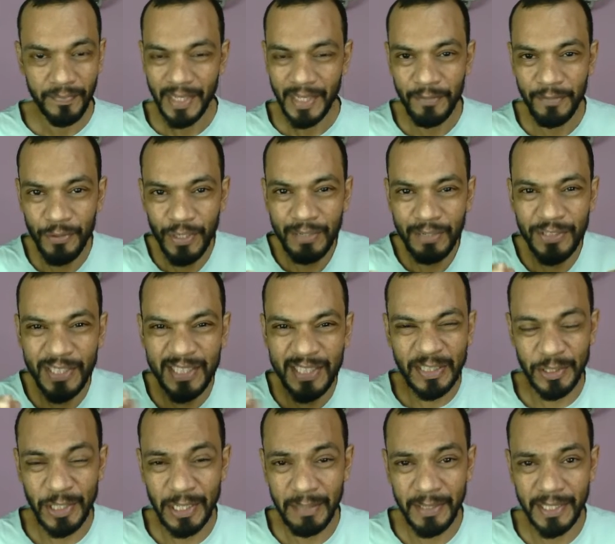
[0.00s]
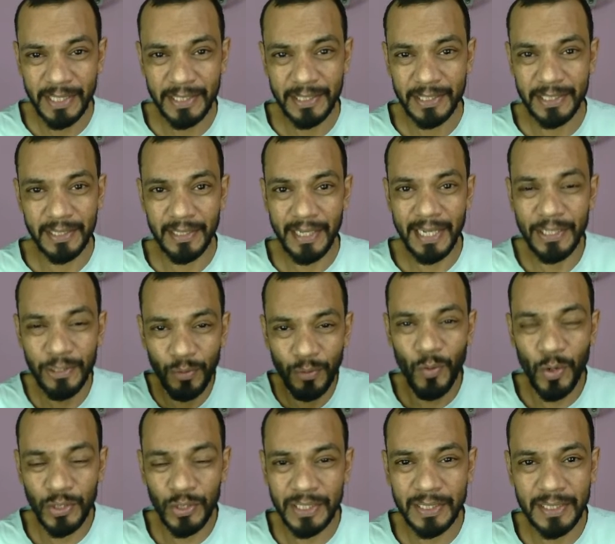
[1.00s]
if you have just 3 minutes and you're
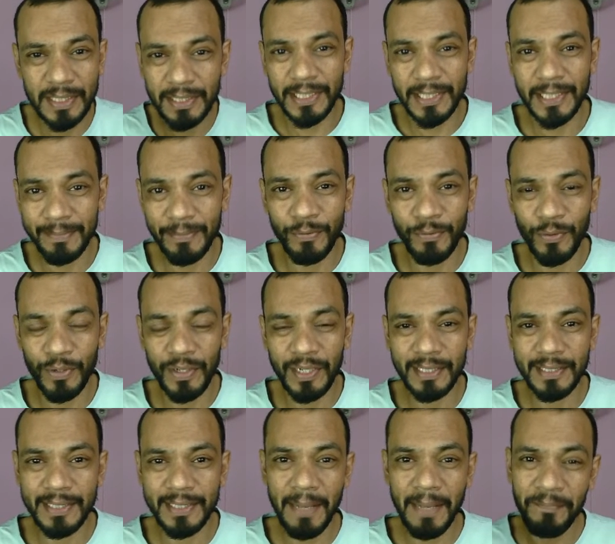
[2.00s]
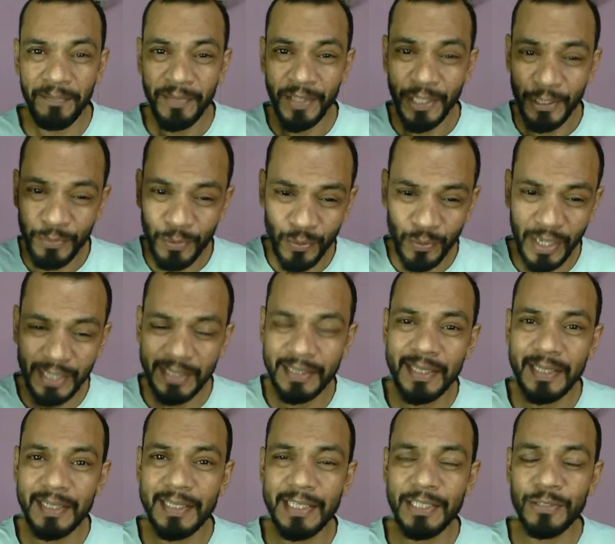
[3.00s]
watching this just before your exam, if you write
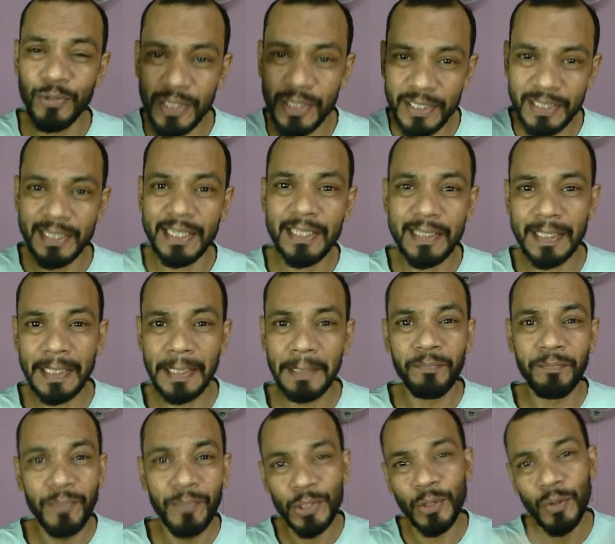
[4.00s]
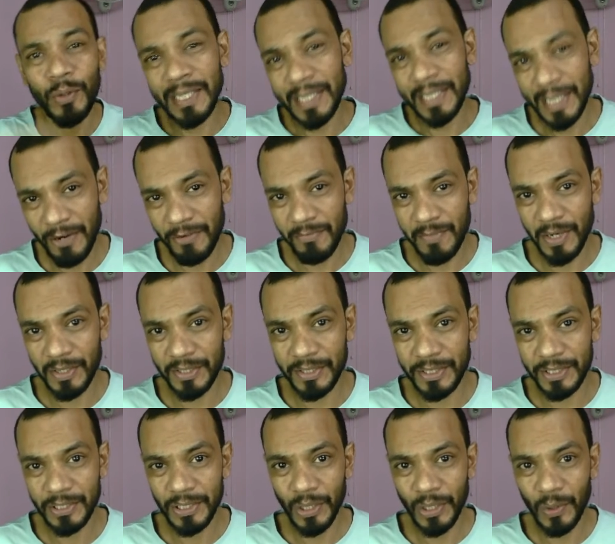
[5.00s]
the introduction and theme, you'll get half marks.